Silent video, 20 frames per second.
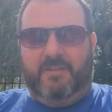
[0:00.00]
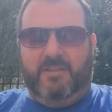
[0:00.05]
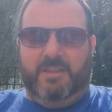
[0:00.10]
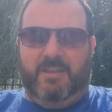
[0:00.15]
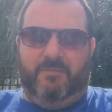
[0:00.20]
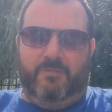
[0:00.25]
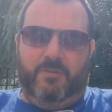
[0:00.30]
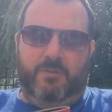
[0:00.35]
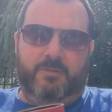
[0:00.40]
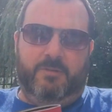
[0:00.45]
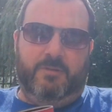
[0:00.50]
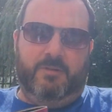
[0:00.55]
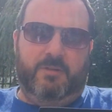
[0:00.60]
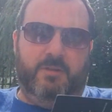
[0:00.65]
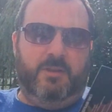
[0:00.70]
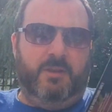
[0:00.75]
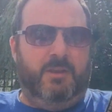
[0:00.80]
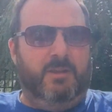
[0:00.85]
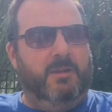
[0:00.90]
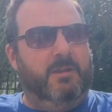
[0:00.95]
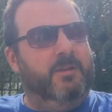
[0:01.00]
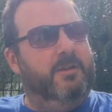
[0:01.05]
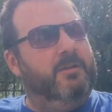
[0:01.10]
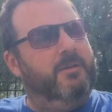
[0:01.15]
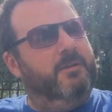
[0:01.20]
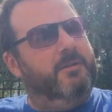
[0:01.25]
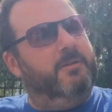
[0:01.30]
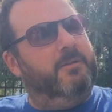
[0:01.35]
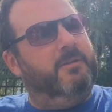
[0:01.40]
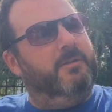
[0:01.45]
get given
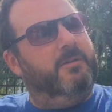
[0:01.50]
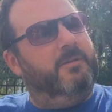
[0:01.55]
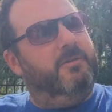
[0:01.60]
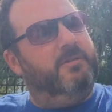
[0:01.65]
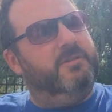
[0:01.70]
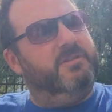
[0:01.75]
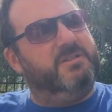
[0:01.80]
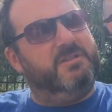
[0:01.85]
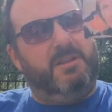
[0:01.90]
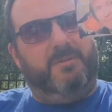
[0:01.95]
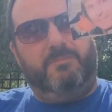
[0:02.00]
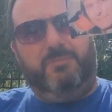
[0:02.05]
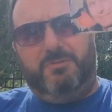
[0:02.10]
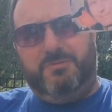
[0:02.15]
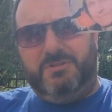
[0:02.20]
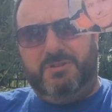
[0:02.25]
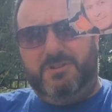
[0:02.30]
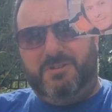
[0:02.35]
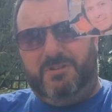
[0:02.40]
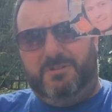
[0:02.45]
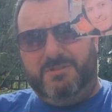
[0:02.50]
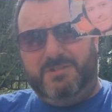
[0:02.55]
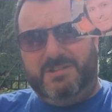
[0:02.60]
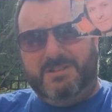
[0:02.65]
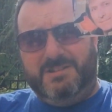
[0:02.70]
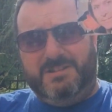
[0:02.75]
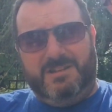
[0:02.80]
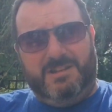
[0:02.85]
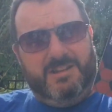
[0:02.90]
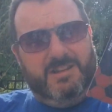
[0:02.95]
a Stambush
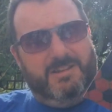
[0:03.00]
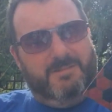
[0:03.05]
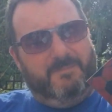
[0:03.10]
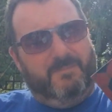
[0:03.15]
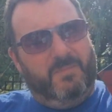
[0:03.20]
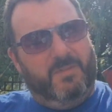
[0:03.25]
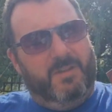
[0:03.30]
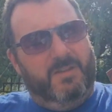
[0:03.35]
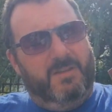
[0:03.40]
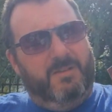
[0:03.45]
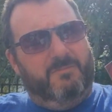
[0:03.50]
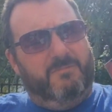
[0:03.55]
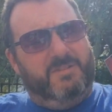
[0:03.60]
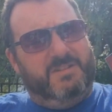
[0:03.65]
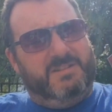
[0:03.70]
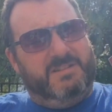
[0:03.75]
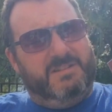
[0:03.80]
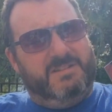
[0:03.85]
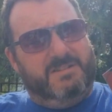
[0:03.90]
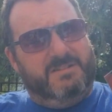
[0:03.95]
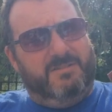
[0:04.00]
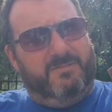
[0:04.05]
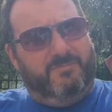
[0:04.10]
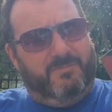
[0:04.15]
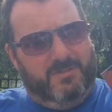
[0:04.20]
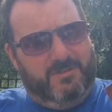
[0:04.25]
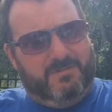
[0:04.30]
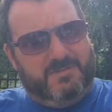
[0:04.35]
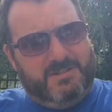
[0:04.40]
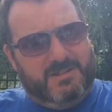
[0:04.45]
concert ticket, which isn't a
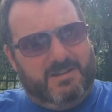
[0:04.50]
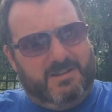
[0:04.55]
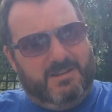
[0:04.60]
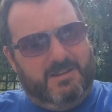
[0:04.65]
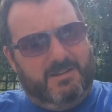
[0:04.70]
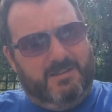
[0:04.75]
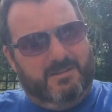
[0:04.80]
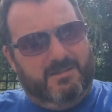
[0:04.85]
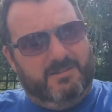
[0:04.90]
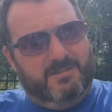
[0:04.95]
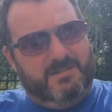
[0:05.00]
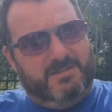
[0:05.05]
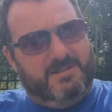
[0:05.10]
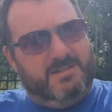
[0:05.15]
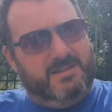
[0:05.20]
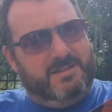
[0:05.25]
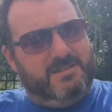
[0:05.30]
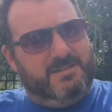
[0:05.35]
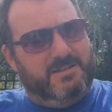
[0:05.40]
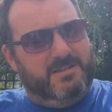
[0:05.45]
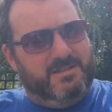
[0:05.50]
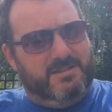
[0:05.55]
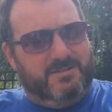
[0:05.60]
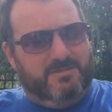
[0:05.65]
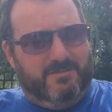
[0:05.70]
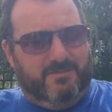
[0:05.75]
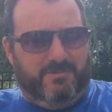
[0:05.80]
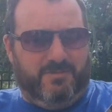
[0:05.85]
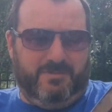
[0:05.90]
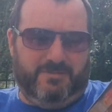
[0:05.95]
real ticket. It says that it's
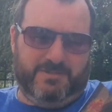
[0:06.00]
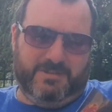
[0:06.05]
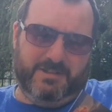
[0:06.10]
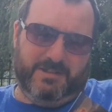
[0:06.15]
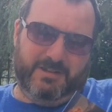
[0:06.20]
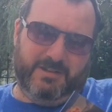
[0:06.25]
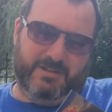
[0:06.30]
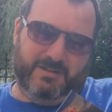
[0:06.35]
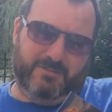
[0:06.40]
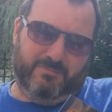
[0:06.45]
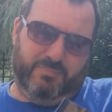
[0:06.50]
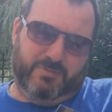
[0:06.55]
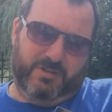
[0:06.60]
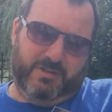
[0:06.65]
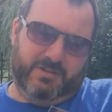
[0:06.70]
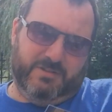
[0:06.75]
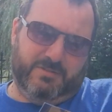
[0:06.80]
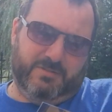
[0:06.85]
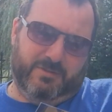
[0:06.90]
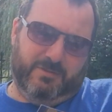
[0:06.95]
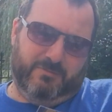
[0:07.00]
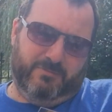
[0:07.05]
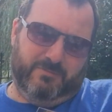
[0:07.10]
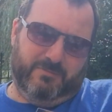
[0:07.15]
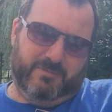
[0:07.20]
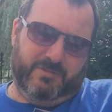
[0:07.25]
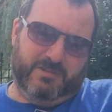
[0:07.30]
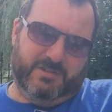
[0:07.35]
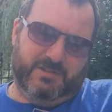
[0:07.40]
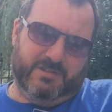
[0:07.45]
not a real ticket. Please
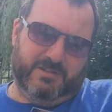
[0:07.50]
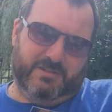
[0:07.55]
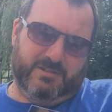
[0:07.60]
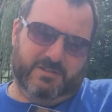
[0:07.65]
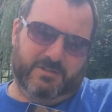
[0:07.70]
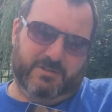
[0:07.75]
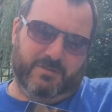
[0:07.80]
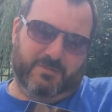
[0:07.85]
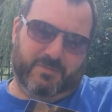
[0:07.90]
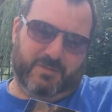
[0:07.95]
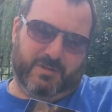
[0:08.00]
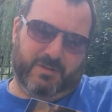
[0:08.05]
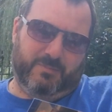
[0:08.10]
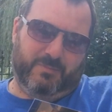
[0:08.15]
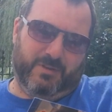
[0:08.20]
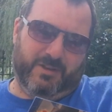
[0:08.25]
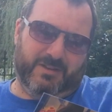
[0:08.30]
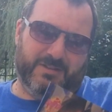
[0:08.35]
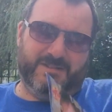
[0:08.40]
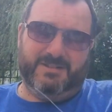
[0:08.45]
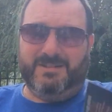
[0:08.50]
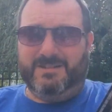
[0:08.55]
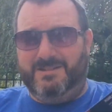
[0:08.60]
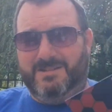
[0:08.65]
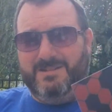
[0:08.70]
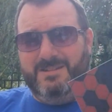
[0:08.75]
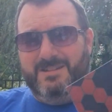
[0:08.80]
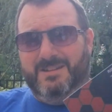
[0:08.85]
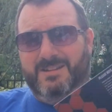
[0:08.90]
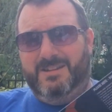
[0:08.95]
note, this is a souvenir pass.
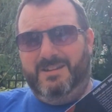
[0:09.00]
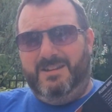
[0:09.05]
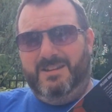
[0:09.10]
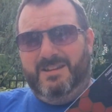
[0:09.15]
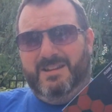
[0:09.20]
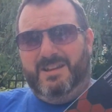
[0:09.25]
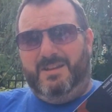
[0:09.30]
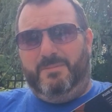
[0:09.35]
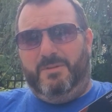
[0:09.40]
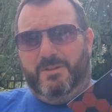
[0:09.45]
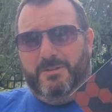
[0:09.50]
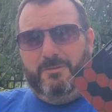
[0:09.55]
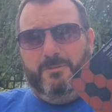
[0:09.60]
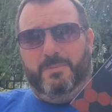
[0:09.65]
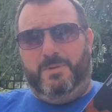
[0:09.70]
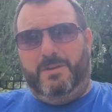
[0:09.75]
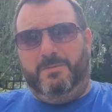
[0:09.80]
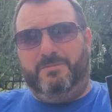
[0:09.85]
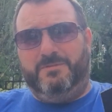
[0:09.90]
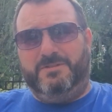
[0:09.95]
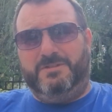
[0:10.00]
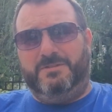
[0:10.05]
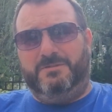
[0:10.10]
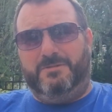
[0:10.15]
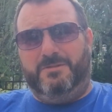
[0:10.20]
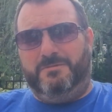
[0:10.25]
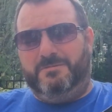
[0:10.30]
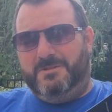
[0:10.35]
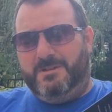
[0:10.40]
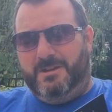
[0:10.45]
I bet there were people
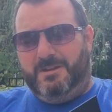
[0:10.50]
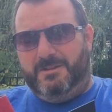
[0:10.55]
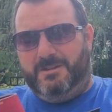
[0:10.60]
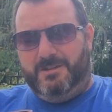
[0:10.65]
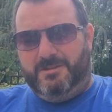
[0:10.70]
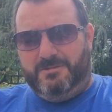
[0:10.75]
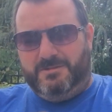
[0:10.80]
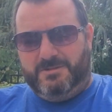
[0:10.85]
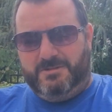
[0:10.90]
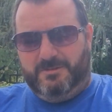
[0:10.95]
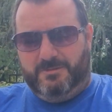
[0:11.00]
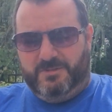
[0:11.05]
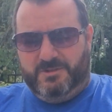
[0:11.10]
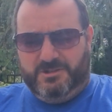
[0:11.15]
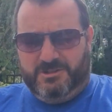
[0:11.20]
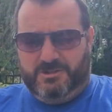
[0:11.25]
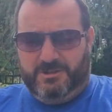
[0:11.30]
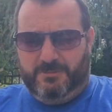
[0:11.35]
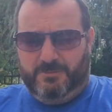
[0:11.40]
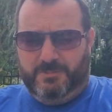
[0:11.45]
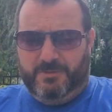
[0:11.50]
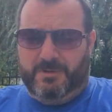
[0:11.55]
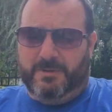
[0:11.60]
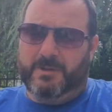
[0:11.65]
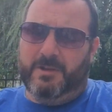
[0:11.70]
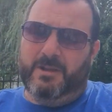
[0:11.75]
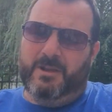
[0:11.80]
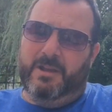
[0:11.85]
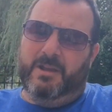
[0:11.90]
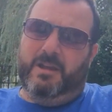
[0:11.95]
still going down there because they're a bit stupid.
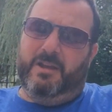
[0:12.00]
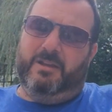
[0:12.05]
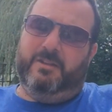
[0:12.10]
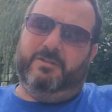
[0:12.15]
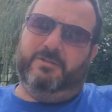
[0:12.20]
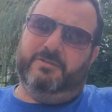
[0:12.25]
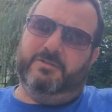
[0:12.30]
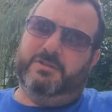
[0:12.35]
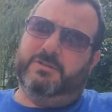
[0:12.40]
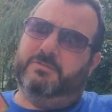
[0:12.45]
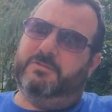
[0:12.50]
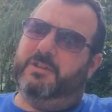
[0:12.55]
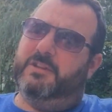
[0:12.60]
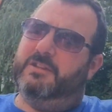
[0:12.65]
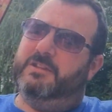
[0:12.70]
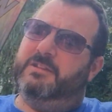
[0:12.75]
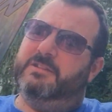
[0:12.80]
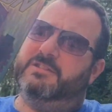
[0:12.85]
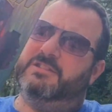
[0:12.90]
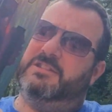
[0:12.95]
And you also get